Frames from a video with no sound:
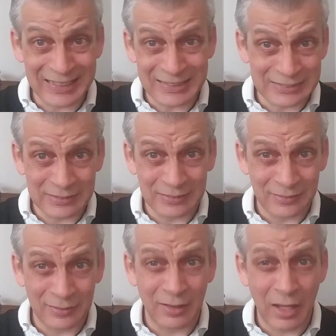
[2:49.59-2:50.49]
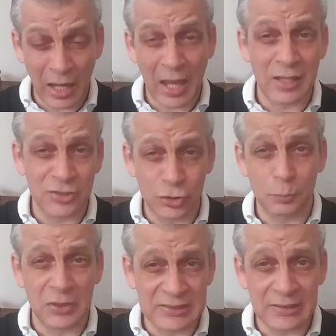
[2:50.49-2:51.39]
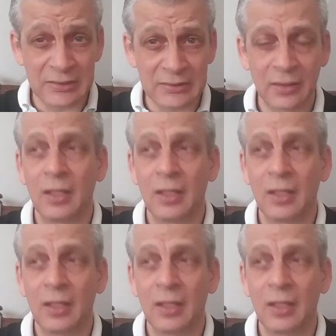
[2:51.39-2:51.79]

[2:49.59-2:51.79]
it as your business,